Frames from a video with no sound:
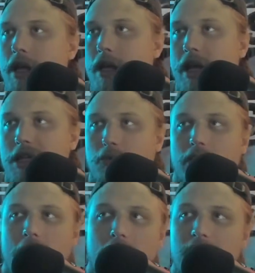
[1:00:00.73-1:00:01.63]
and
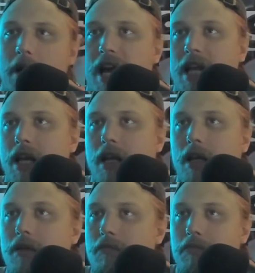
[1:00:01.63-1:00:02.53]
exploitative mining
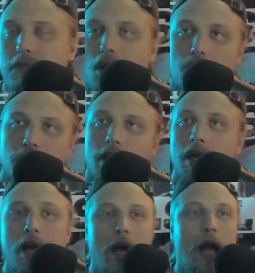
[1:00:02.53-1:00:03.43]
and
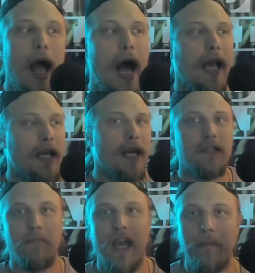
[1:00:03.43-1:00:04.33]
poaching? I
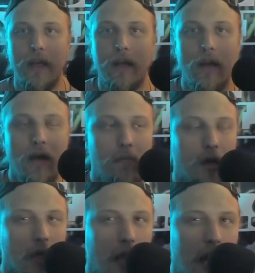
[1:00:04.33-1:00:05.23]
guess maybe.
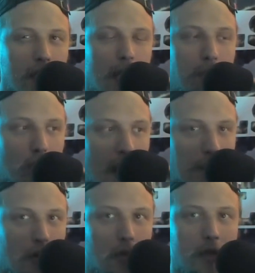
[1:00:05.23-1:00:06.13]
But a lot of times you
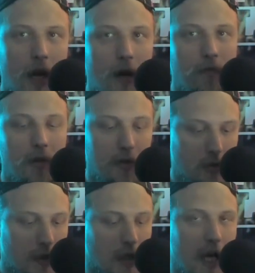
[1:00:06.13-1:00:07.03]
have to look carefully
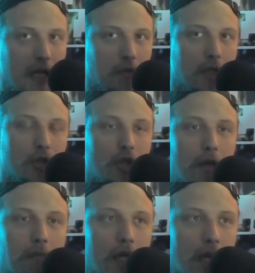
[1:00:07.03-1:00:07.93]
between the lines with this
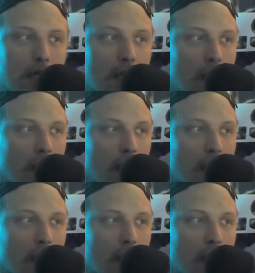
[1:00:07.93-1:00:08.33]
shit because